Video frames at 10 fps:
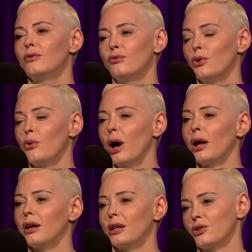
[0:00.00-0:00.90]
for a
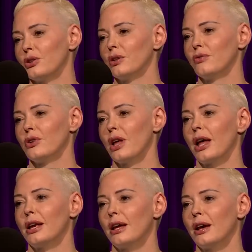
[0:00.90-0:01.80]
while actually for the
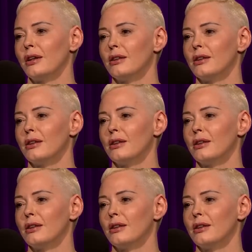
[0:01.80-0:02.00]
NEA,